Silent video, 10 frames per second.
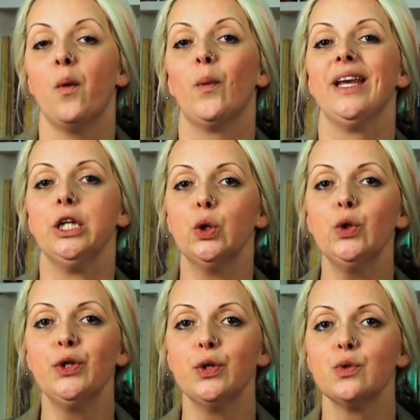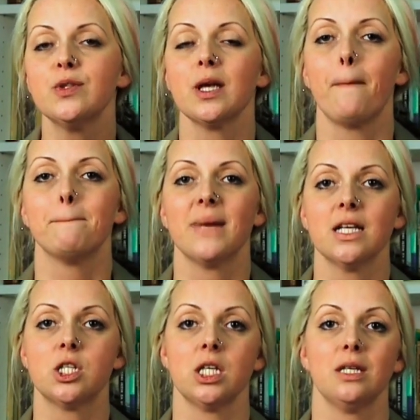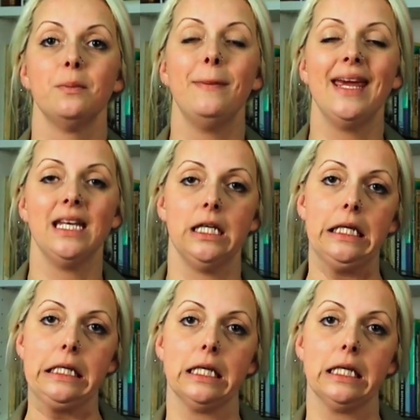When you use much and many in